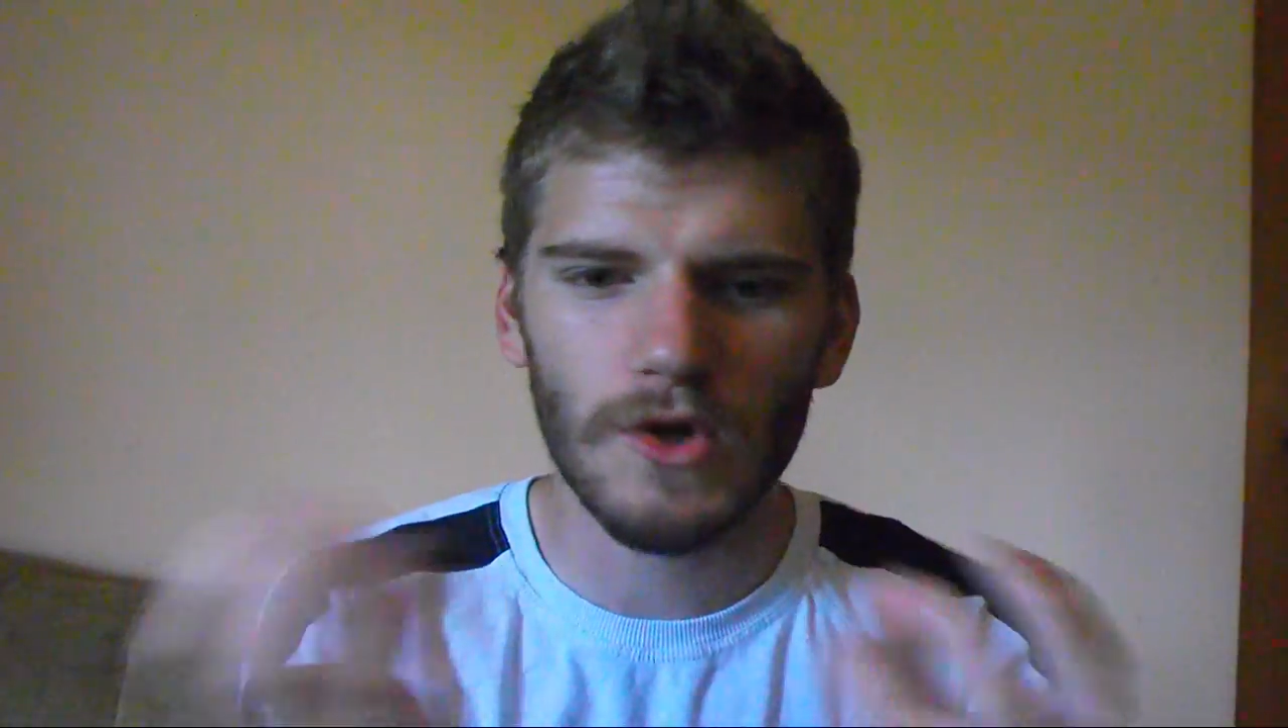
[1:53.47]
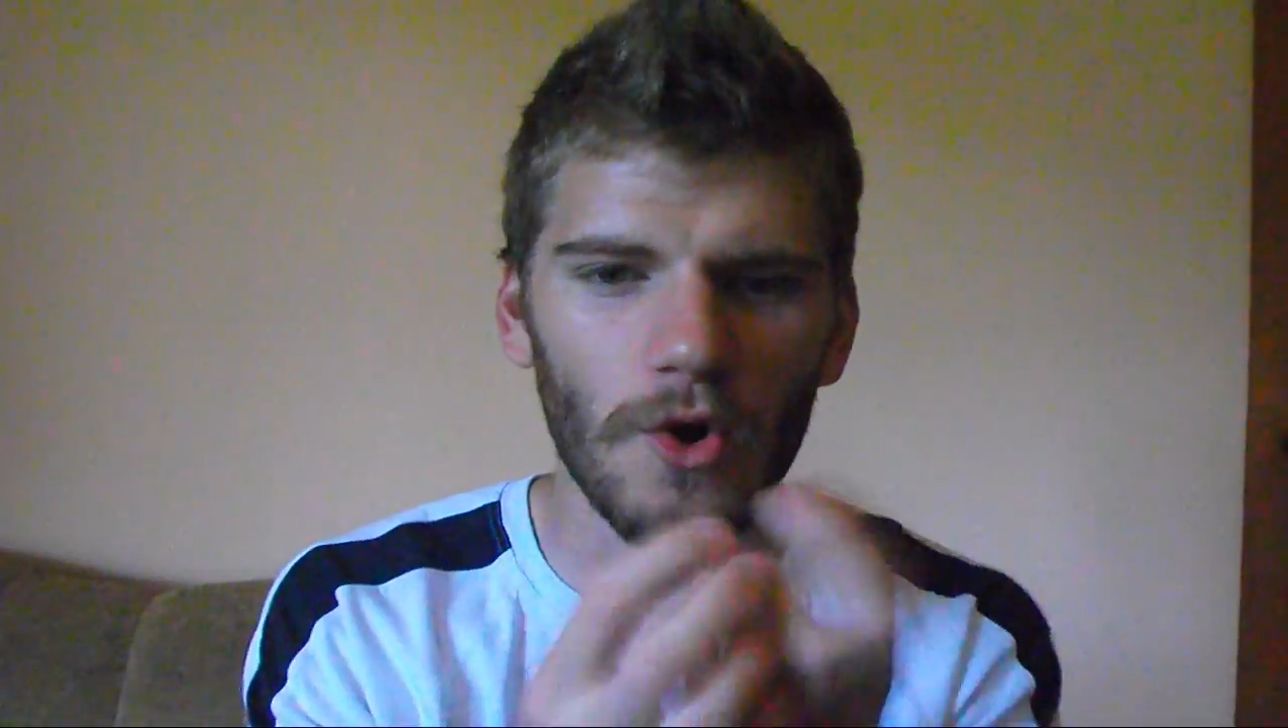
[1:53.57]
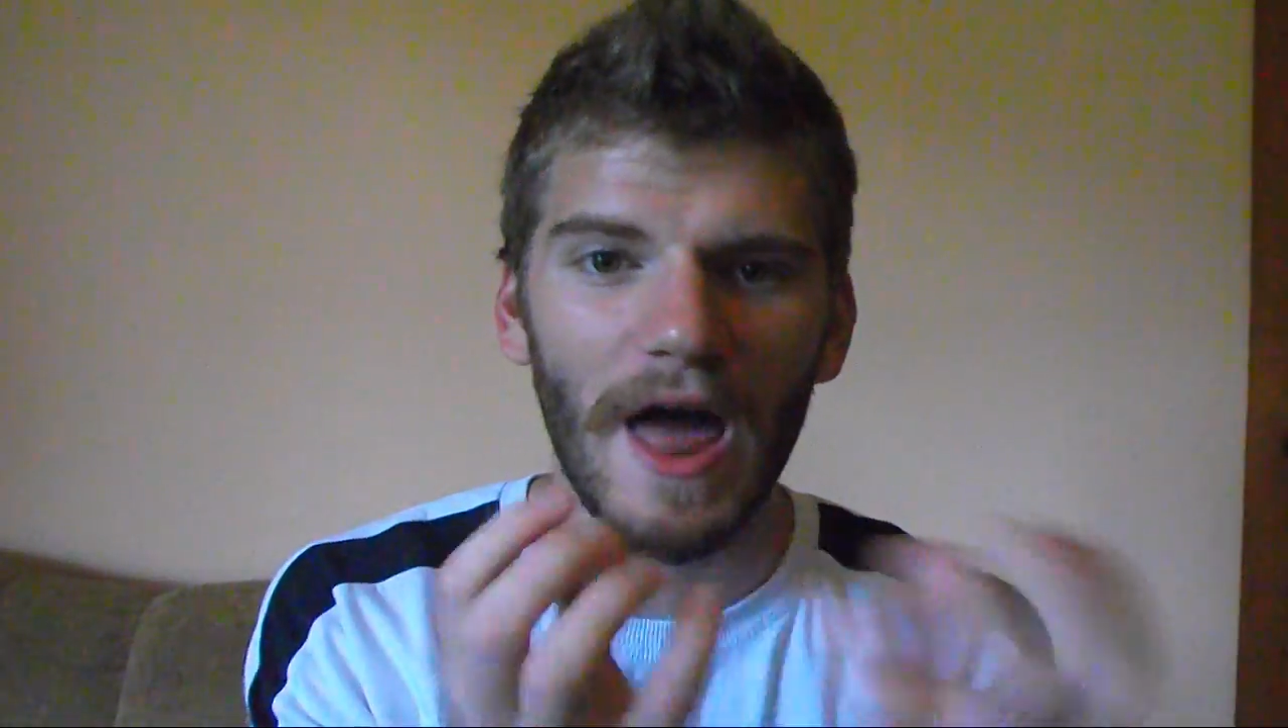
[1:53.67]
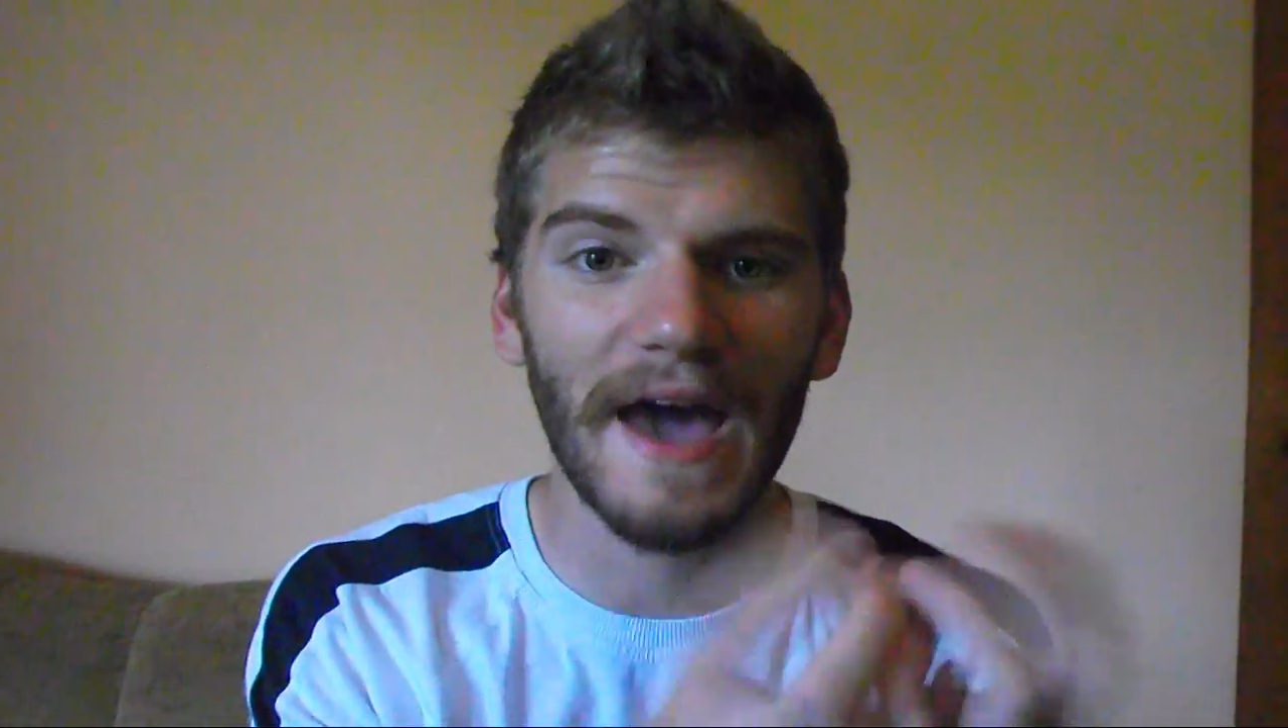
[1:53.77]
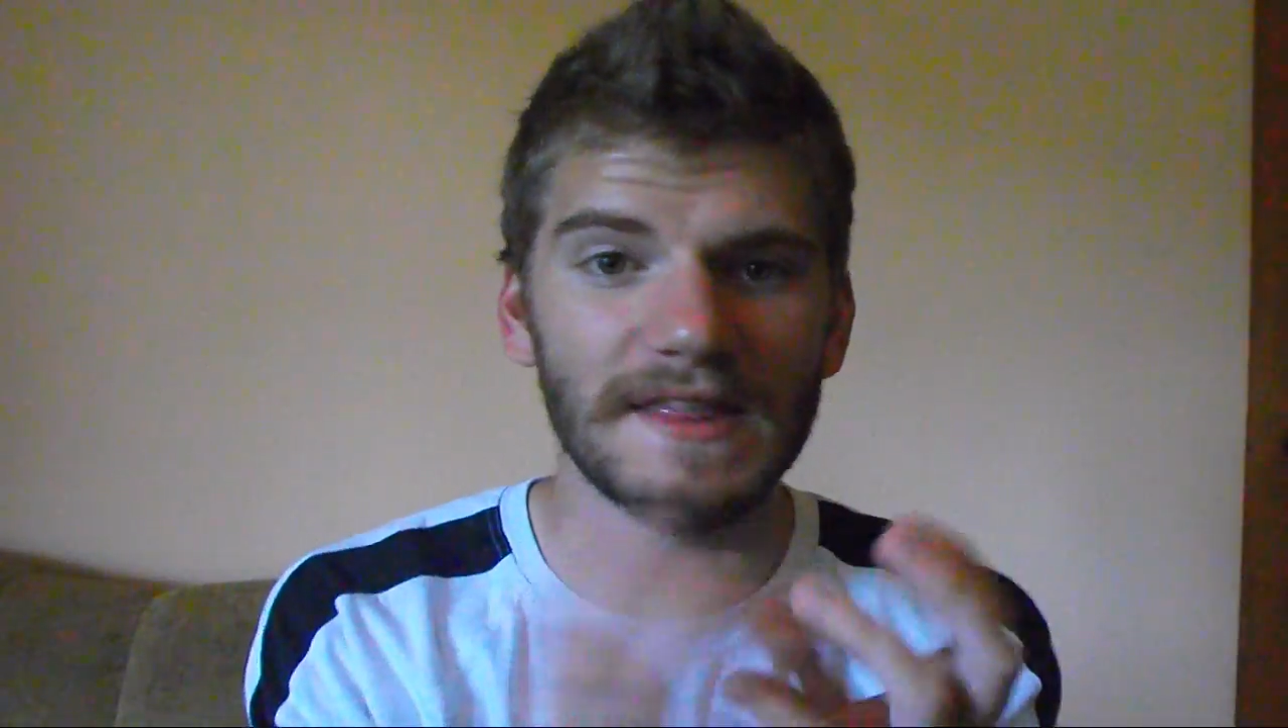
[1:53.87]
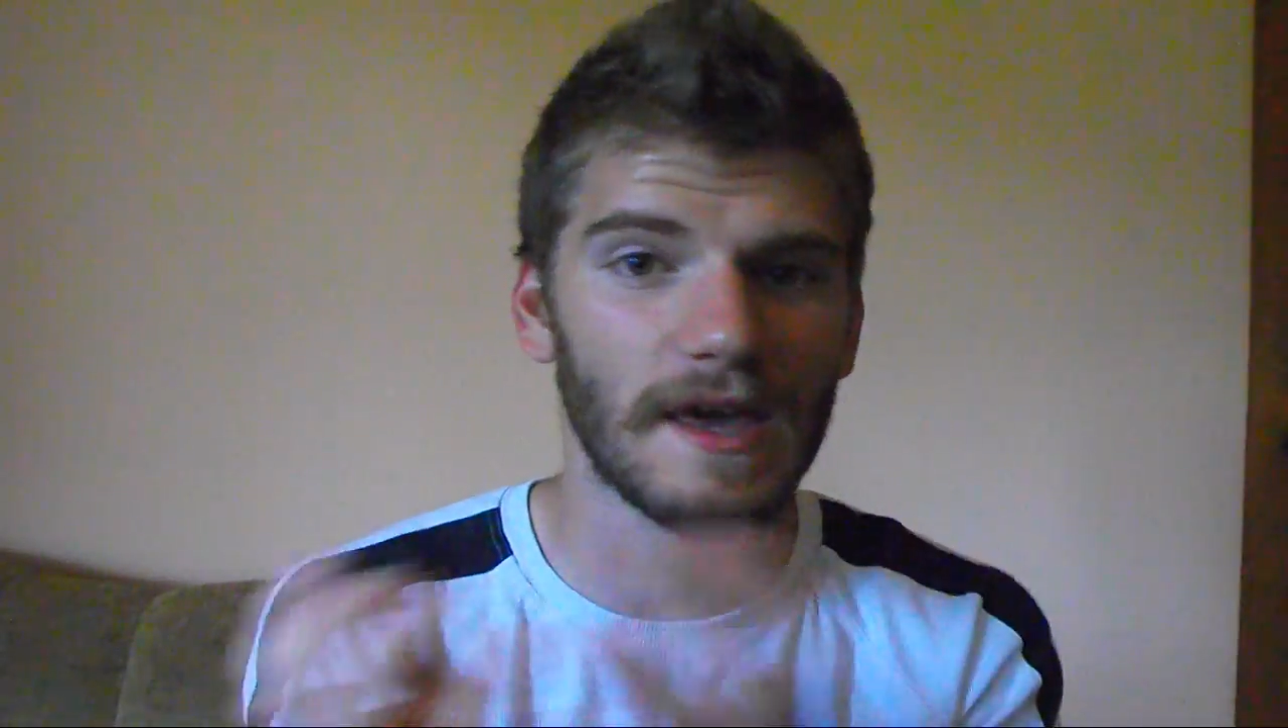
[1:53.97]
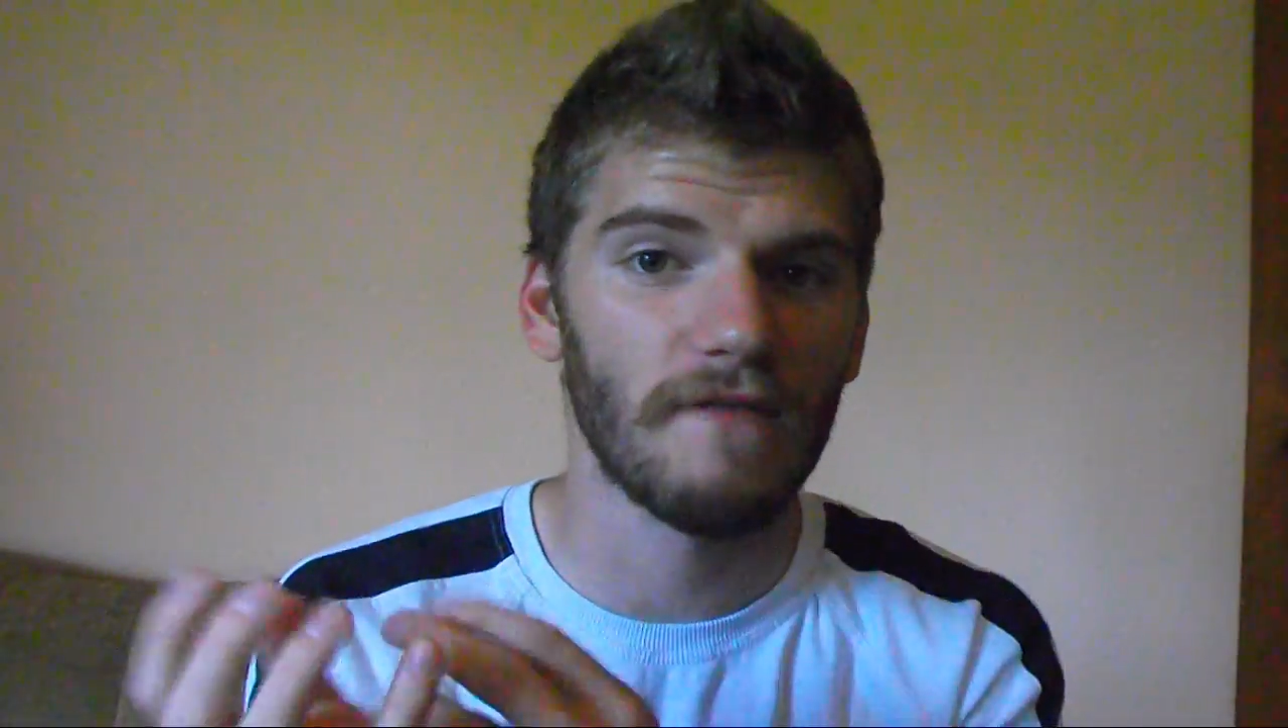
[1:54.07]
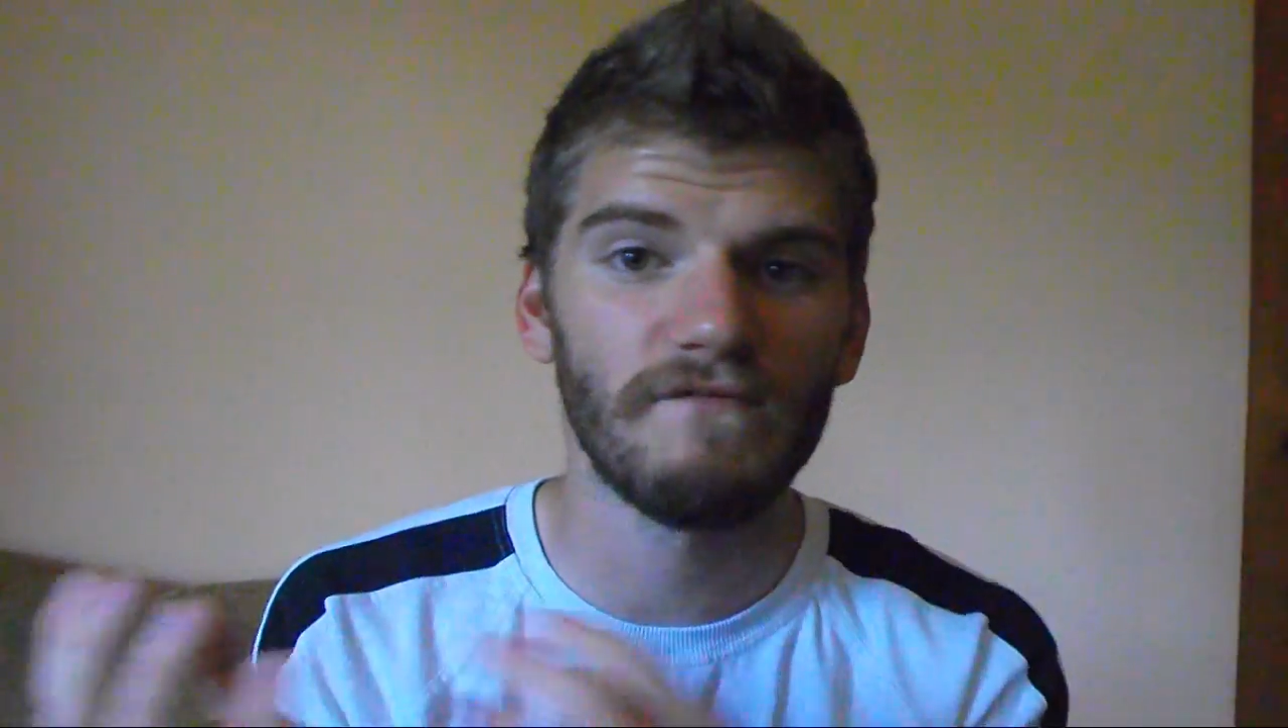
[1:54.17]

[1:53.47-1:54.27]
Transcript: colliding